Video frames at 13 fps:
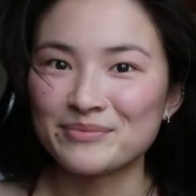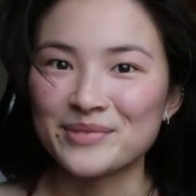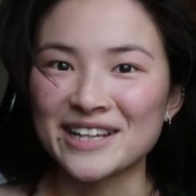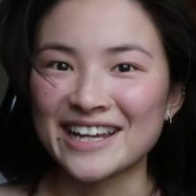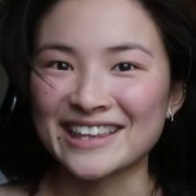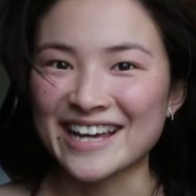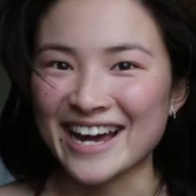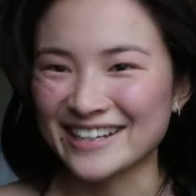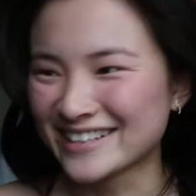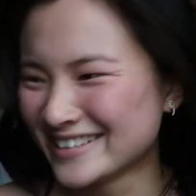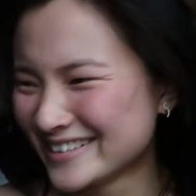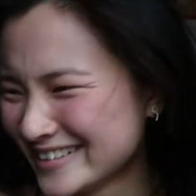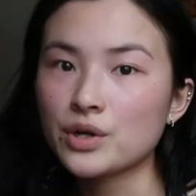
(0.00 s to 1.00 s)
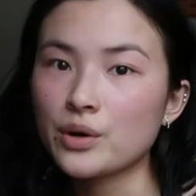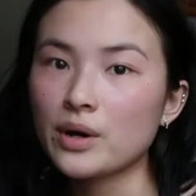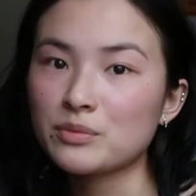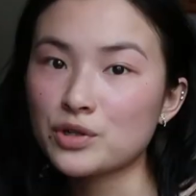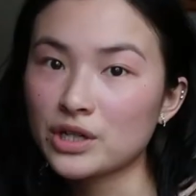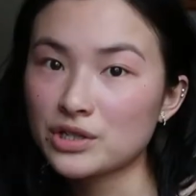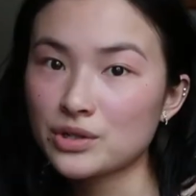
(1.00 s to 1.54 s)
be like that. So
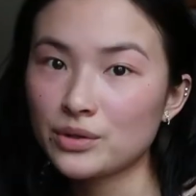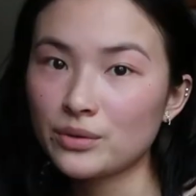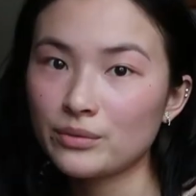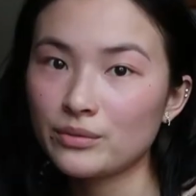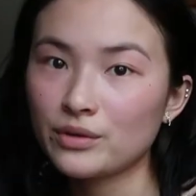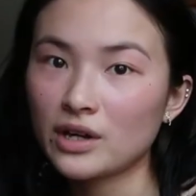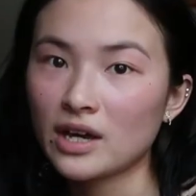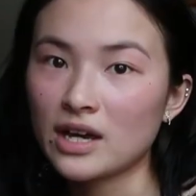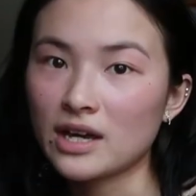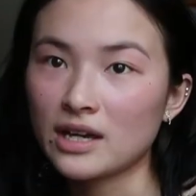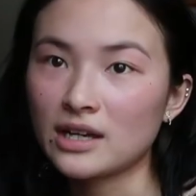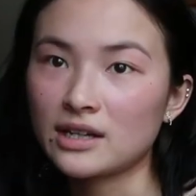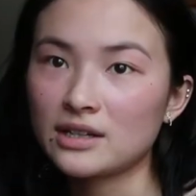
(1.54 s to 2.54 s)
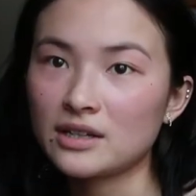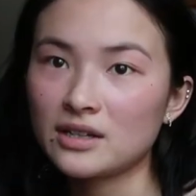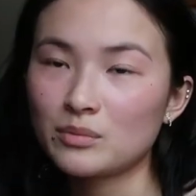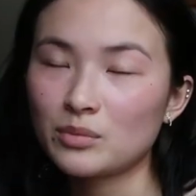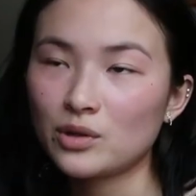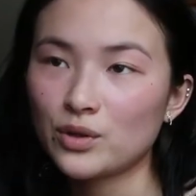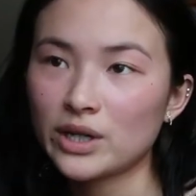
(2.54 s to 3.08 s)
I'm 22 and
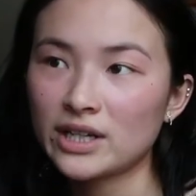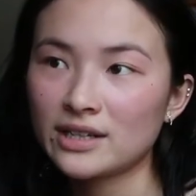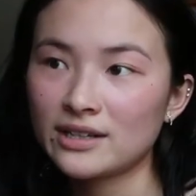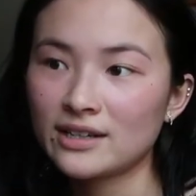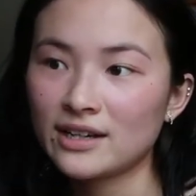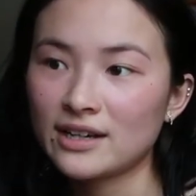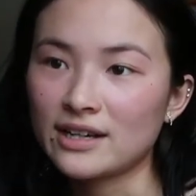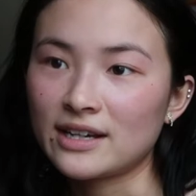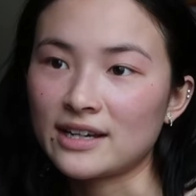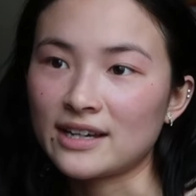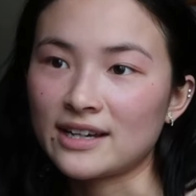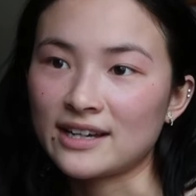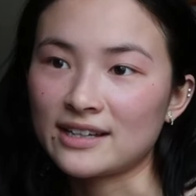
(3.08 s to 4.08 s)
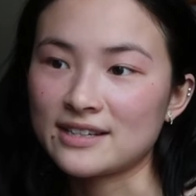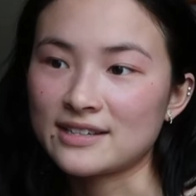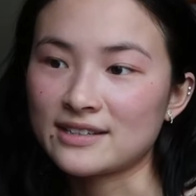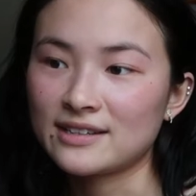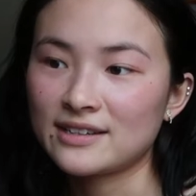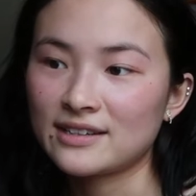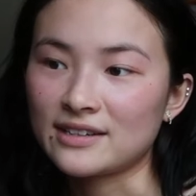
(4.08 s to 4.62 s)
unemployed,
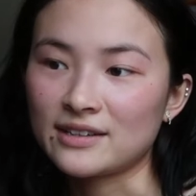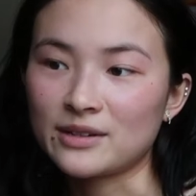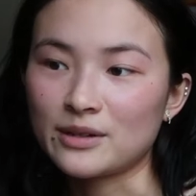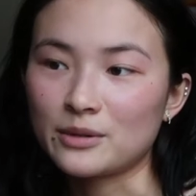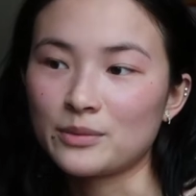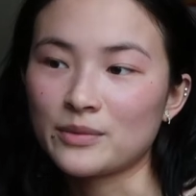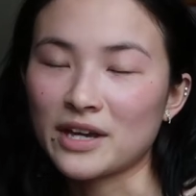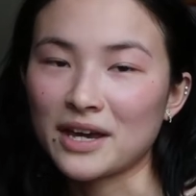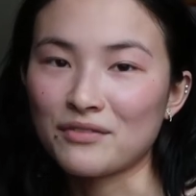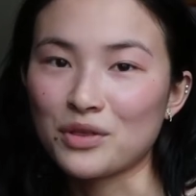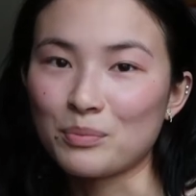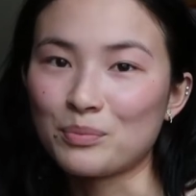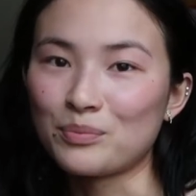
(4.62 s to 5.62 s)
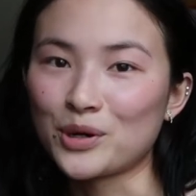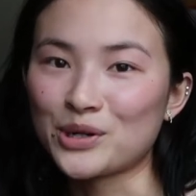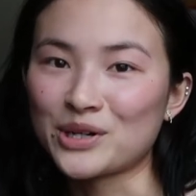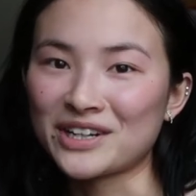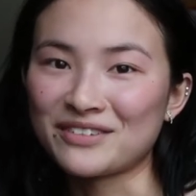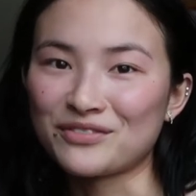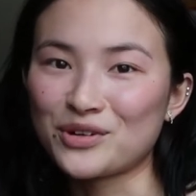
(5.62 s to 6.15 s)
and you know, I have the
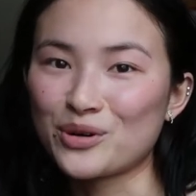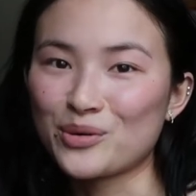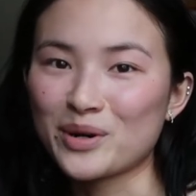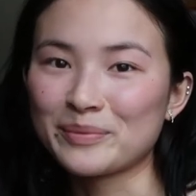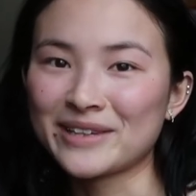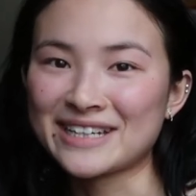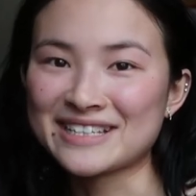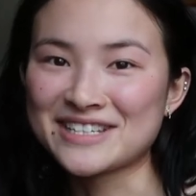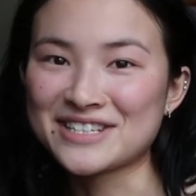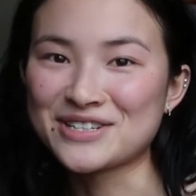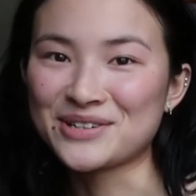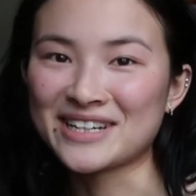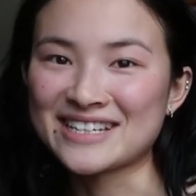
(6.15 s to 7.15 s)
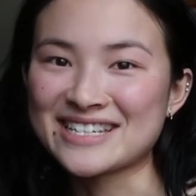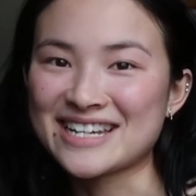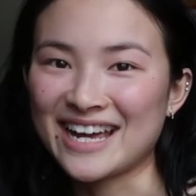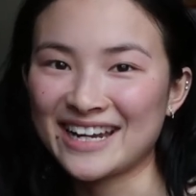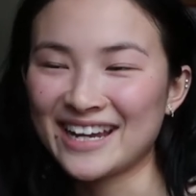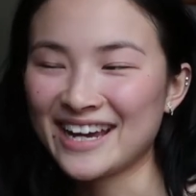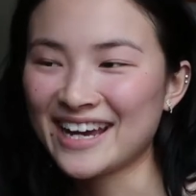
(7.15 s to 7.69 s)
burden of crippling student
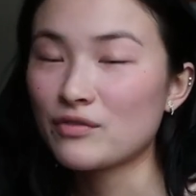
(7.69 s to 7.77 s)
debt.